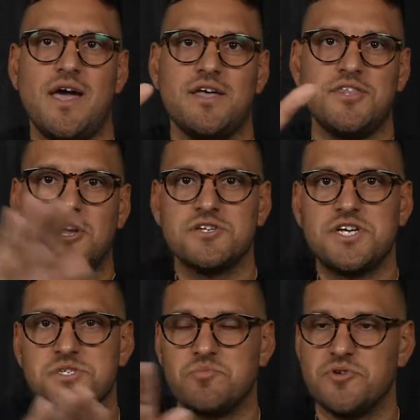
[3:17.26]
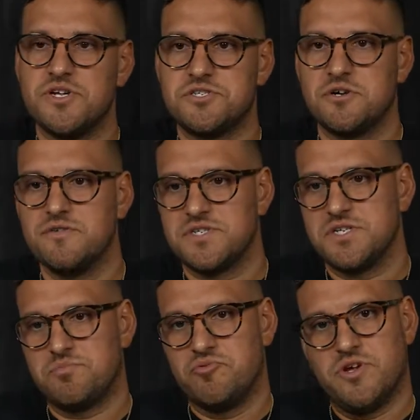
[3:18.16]
theology as a bridge serves
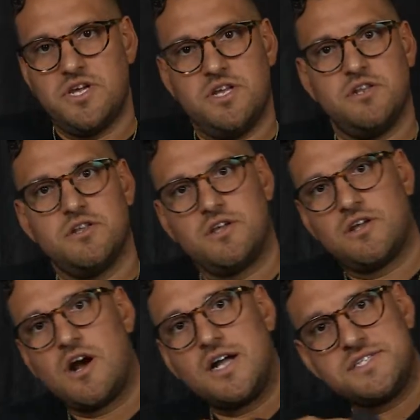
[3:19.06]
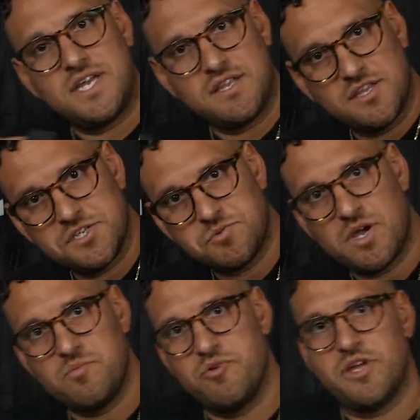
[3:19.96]
as bringing content this
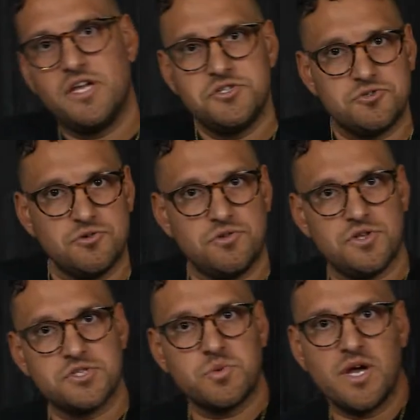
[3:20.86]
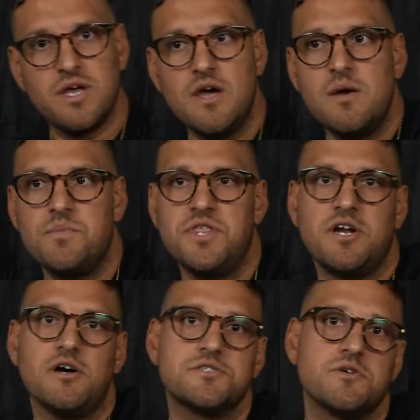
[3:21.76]
way, bringing truth this way, but
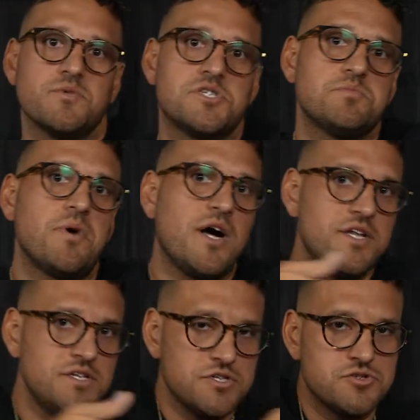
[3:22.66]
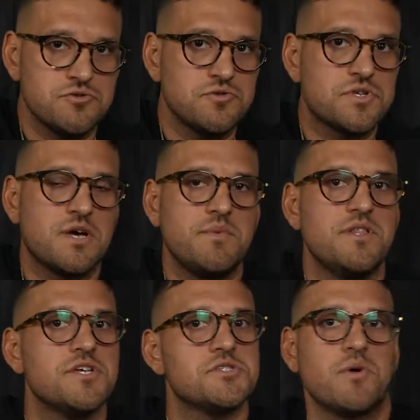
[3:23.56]
then also responding to truth
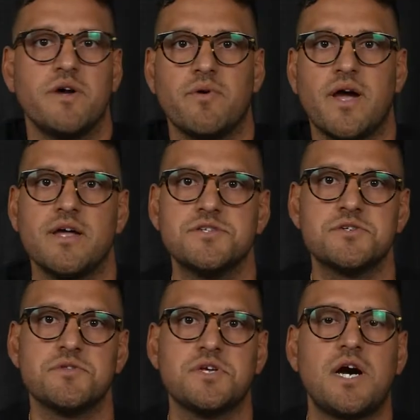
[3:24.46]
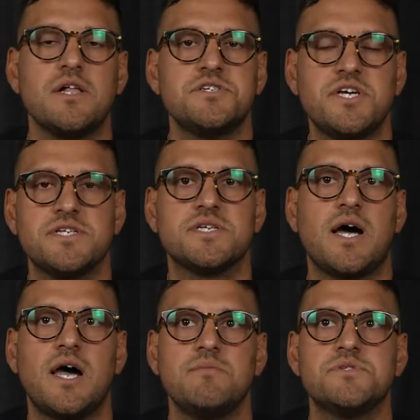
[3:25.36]
coming this way, right? And so theology at
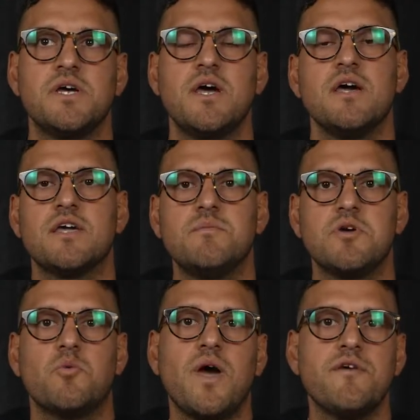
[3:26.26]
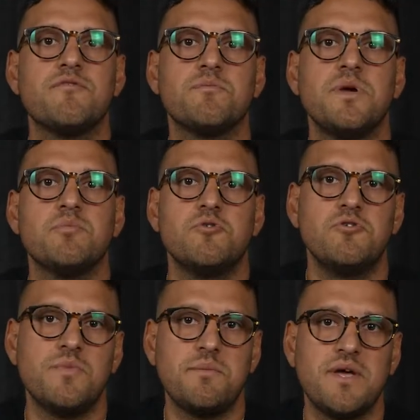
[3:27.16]
times can be a way for people
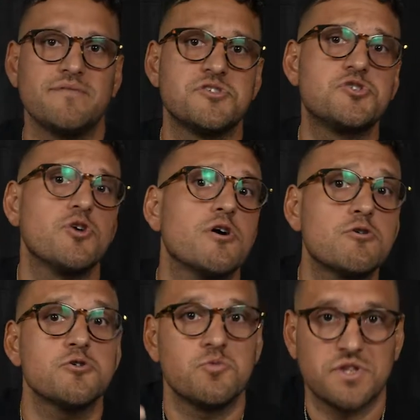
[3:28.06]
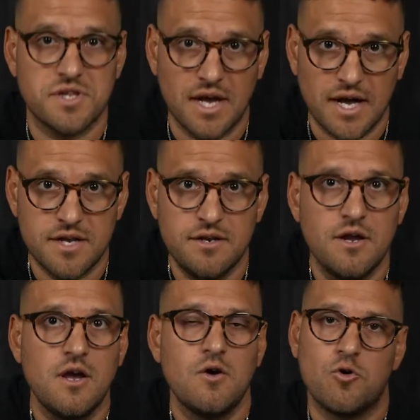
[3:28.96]
who maybe have struggled with God
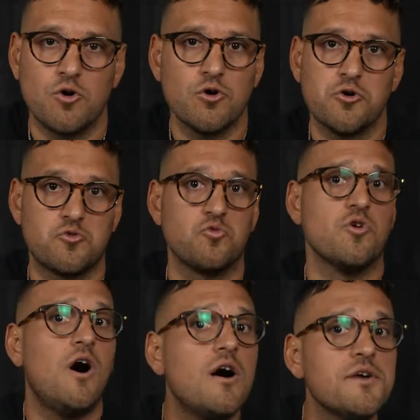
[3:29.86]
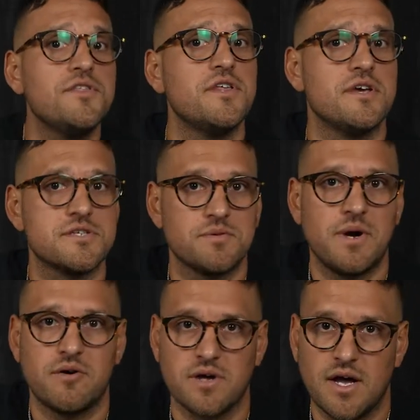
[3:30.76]
or heard wrong things
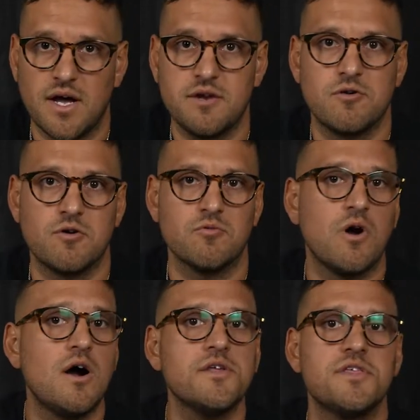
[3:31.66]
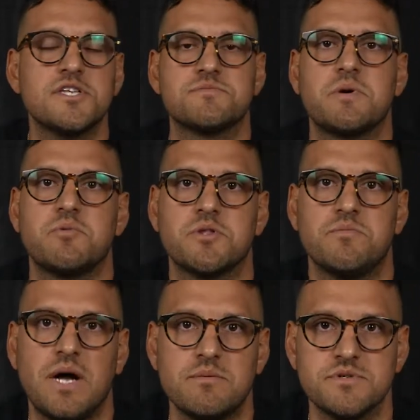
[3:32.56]
about God or wrong things about what the
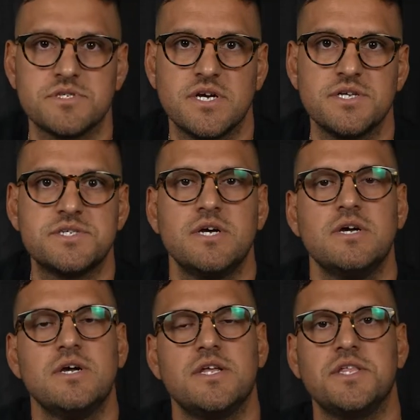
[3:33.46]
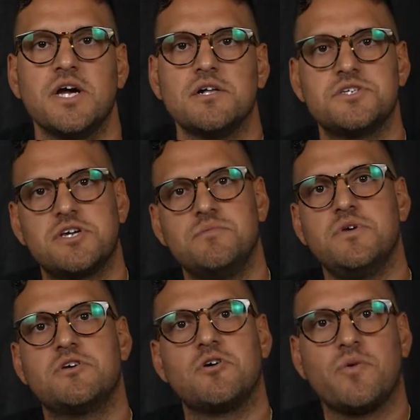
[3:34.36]
Bible says. And theology can
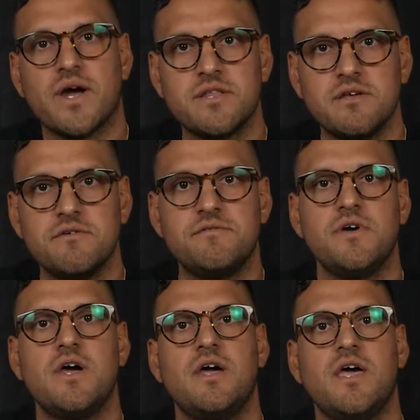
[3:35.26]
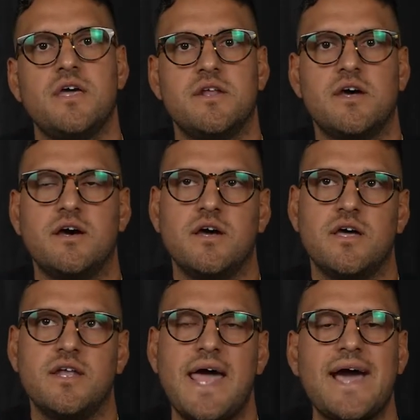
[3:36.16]
be corrective and, uh,
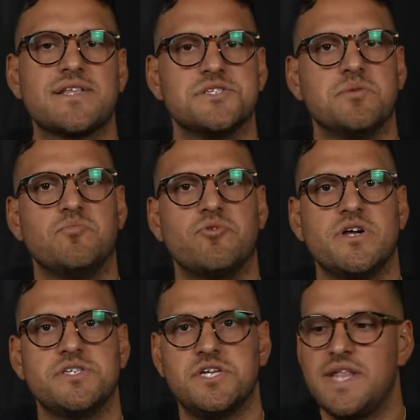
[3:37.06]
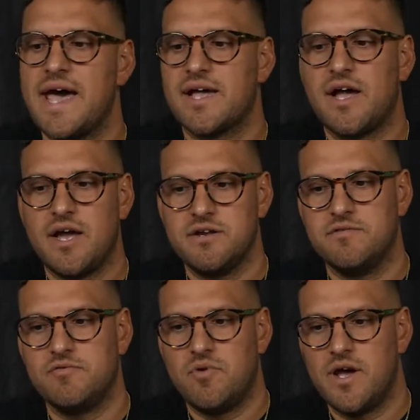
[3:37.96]
and act as a bridge in that kind
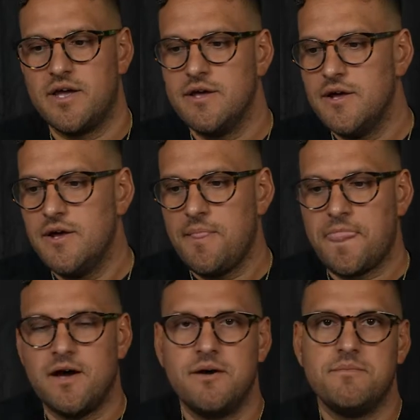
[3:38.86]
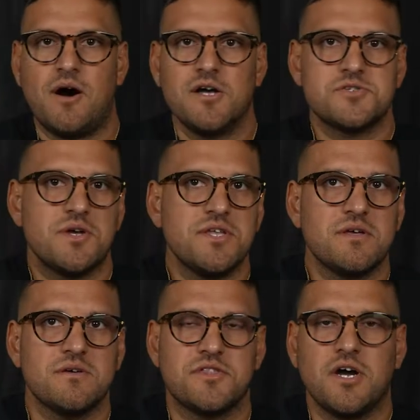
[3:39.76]
of way. Um, also, I
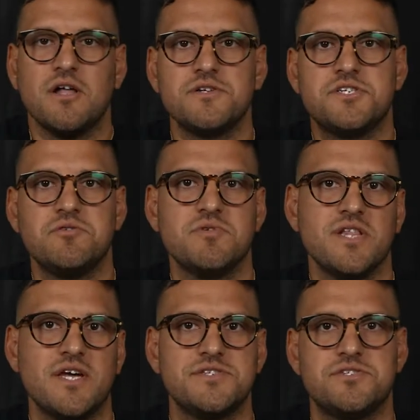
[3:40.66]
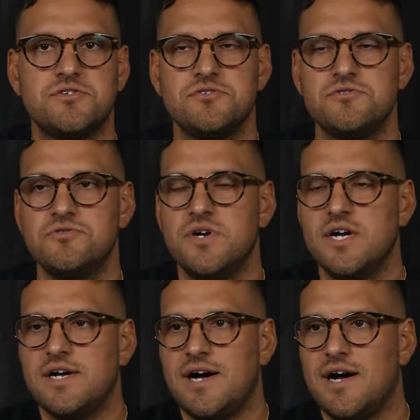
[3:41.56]
think theology relates to
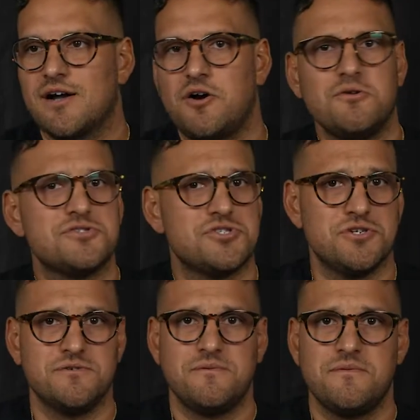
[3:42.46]
uh, culture